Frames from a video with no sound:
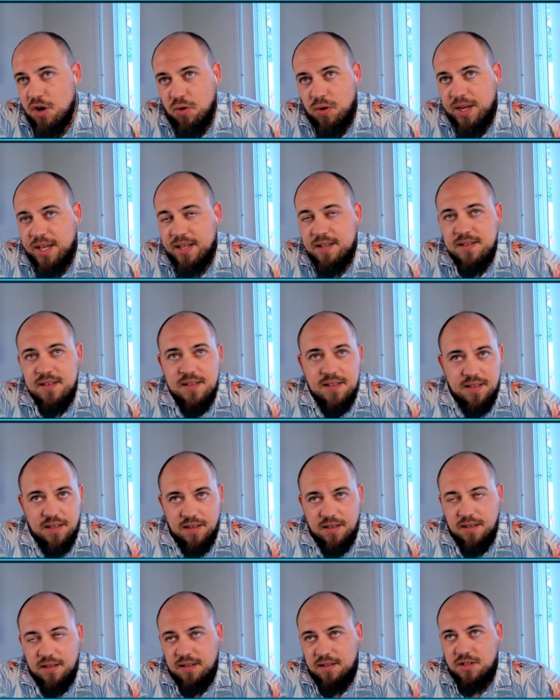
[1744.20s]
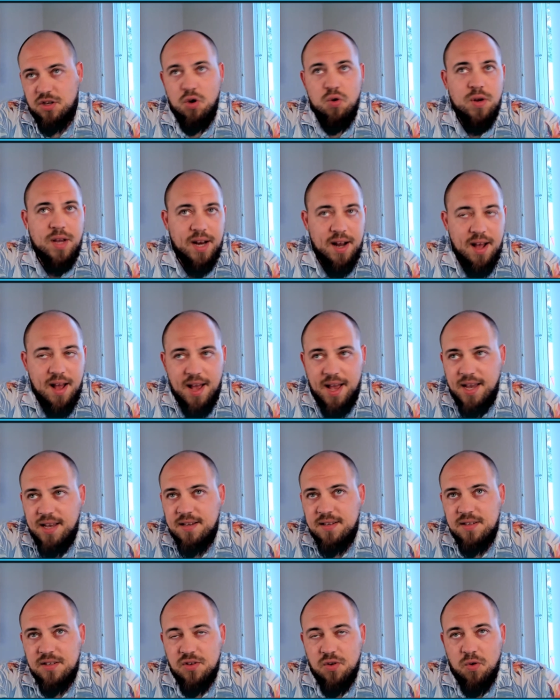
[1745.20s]
tokens to
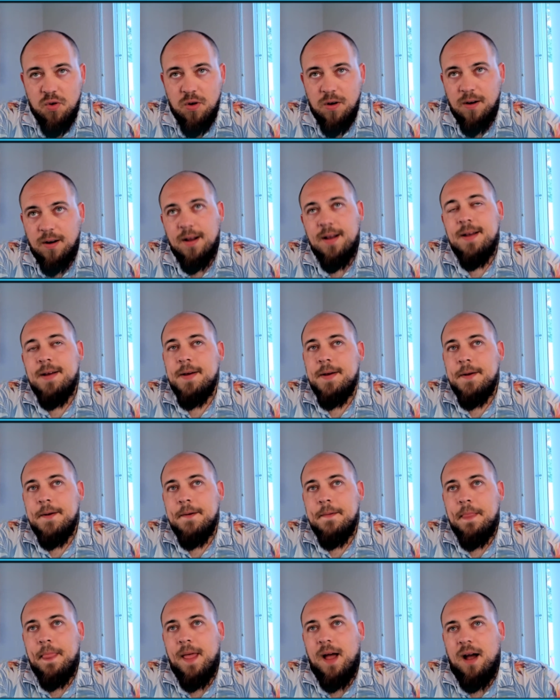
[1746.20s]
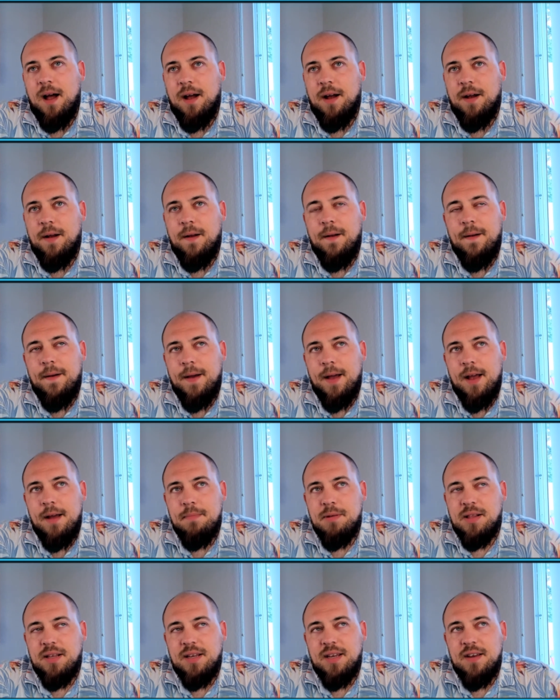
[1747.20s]
tokenized, or I
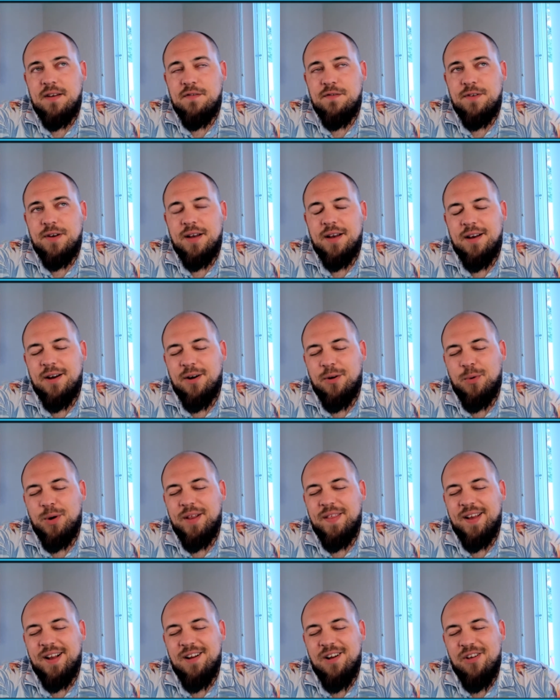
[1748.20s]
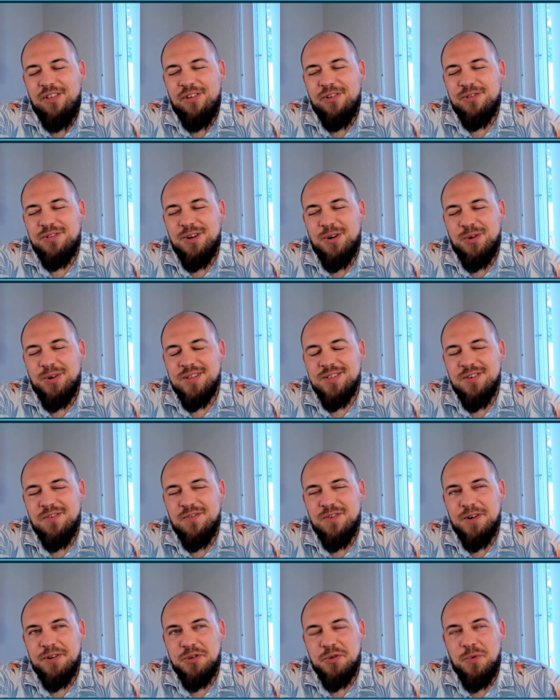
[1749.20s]
believe, what do they call their tokens
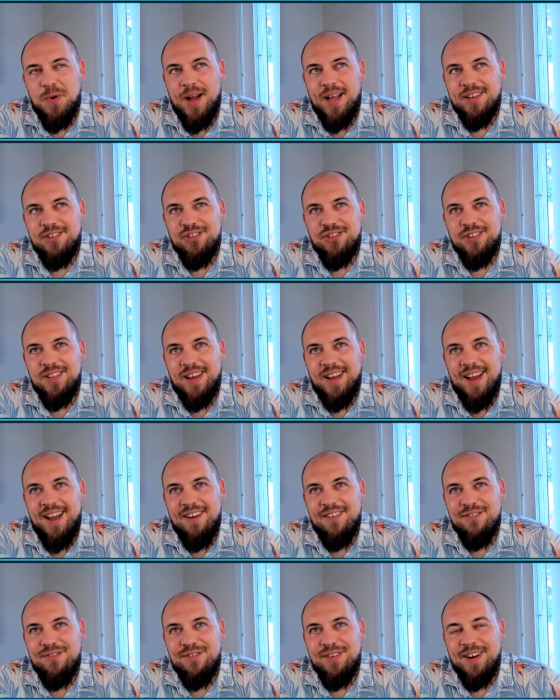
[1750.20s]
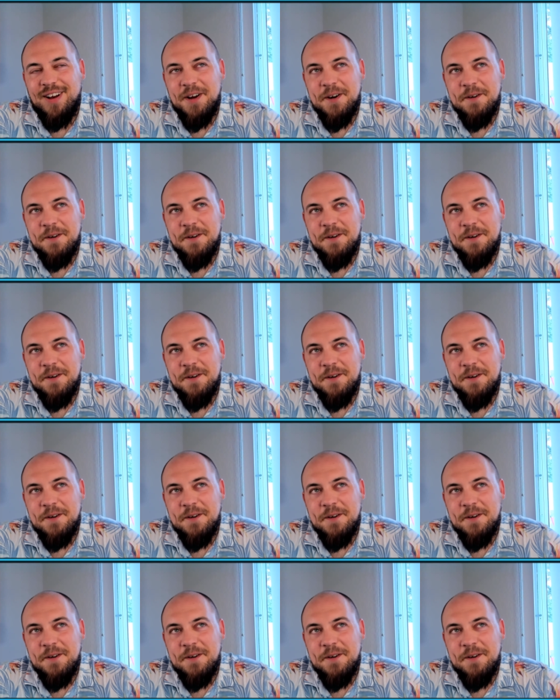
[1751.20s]
over at Twetch? They have